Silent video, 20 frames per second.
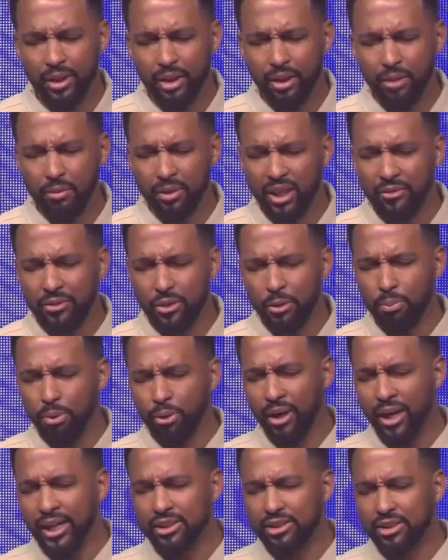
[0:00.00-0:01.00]
We give you
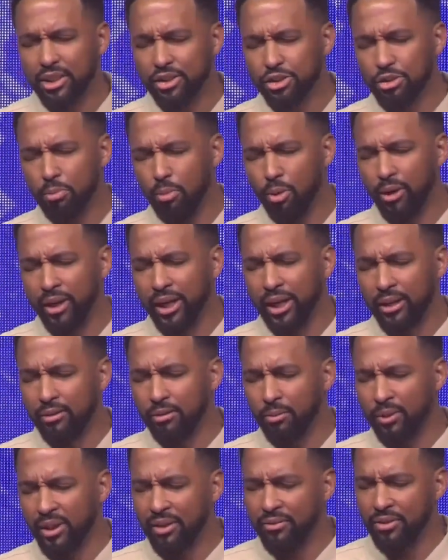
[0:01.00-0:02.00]
praise this morning.
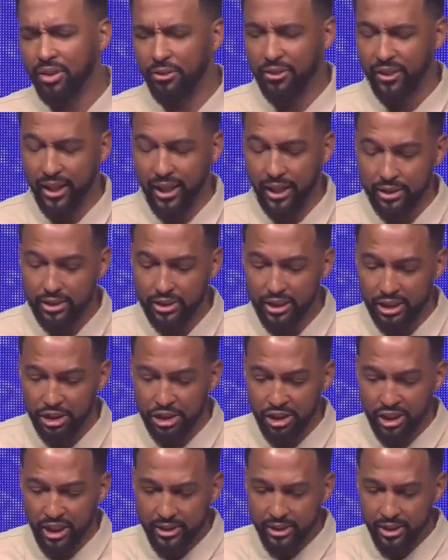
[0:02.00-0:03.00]
We give you thanks in
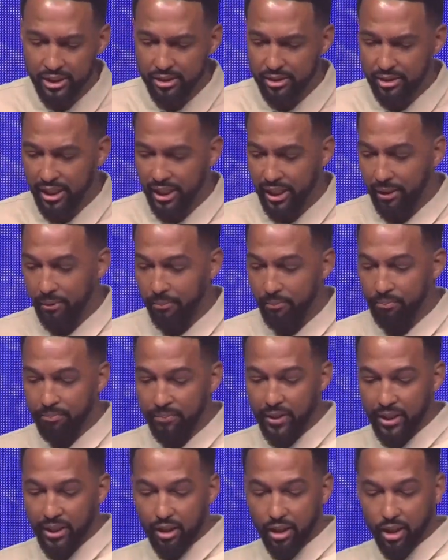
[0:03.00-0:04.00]
Jesus' name.
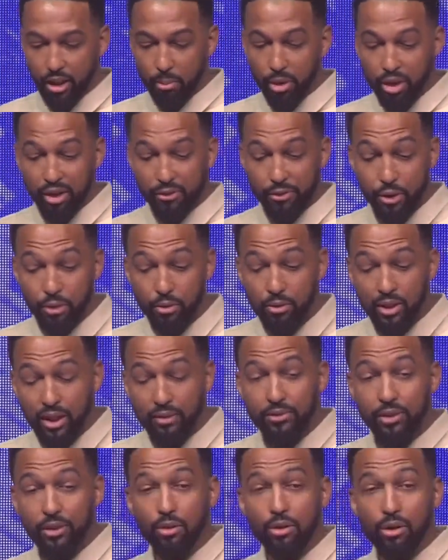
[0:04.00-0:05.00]
Come on, if you love
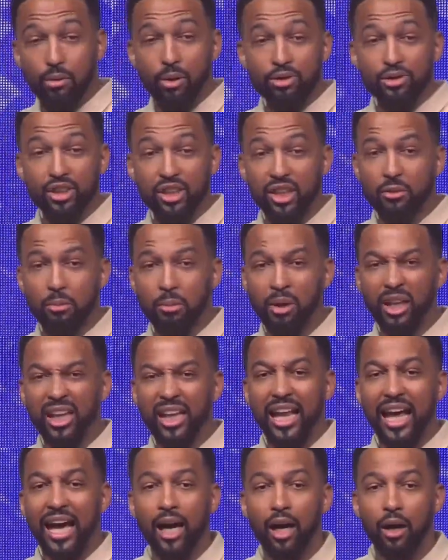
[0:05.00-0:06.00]
the Lord, why don't you give him a
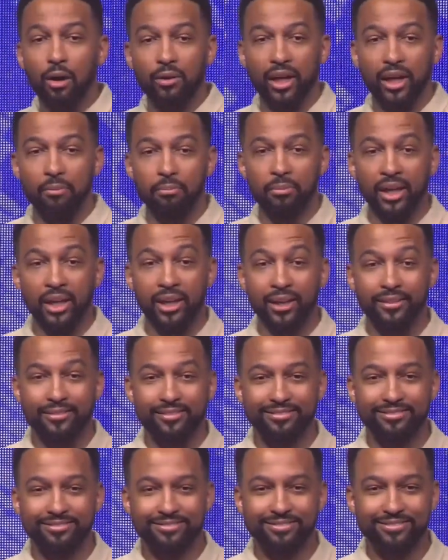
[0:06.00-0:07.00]
loud amen?
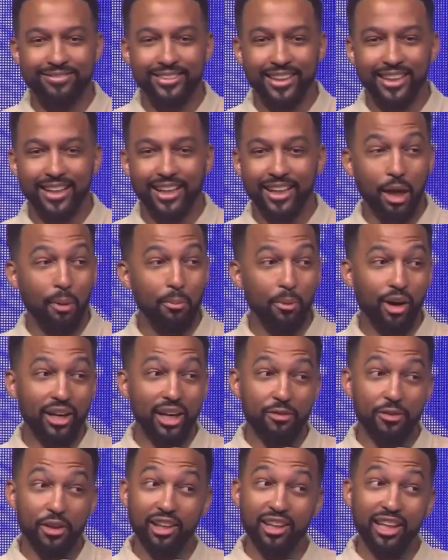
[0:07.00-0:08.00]
Amen. Come on,
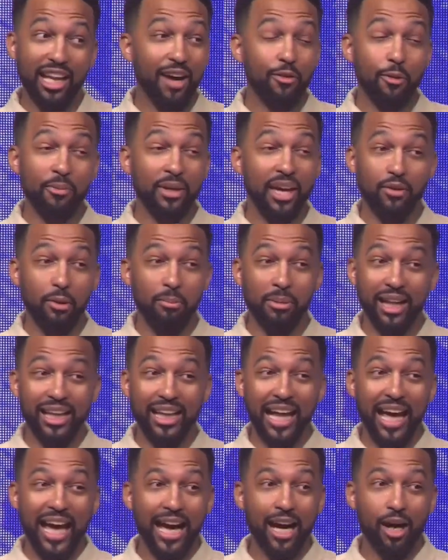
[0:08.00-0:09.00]
if you love him, give him a
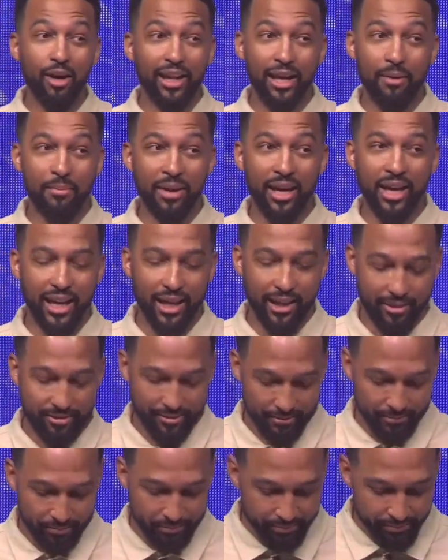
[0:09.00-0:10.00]
loud amen.
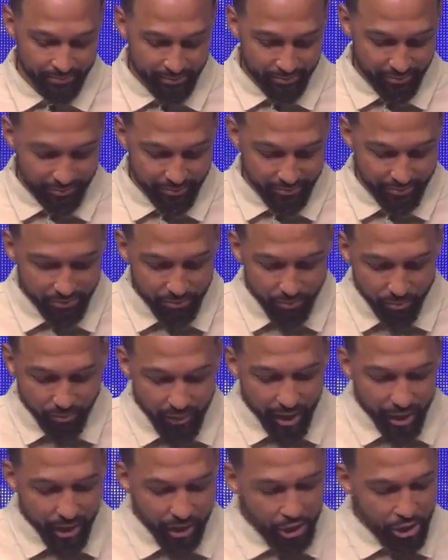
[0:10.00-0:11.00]

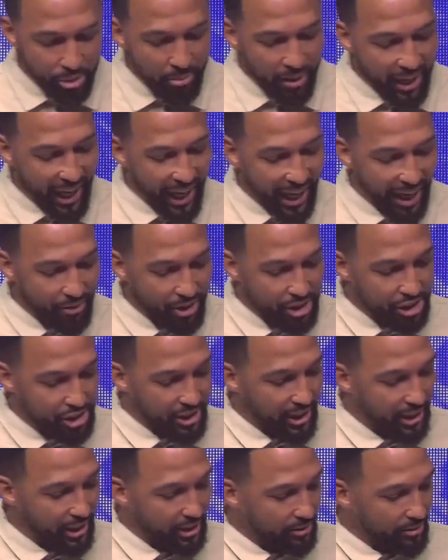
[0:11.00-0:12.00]
Amen. You may have your
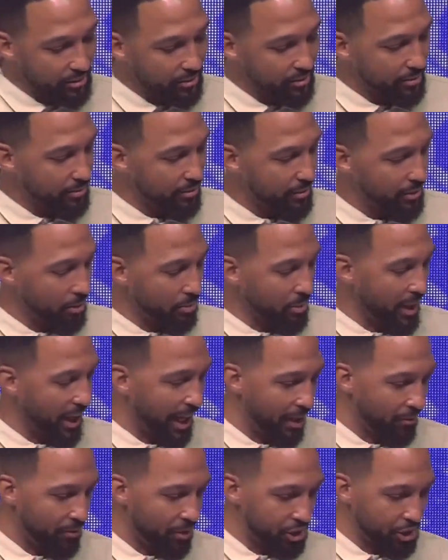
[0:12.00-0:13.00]
seat. You may
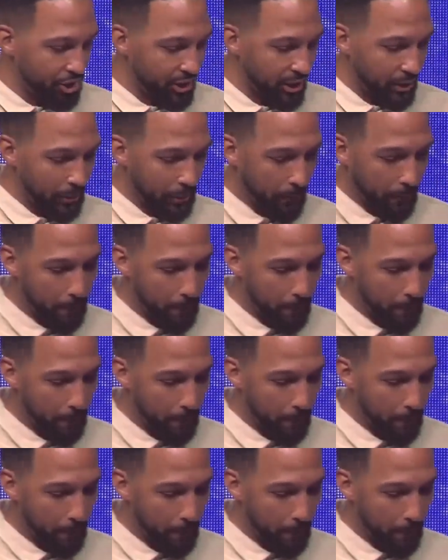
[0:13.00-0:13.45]
have your seat.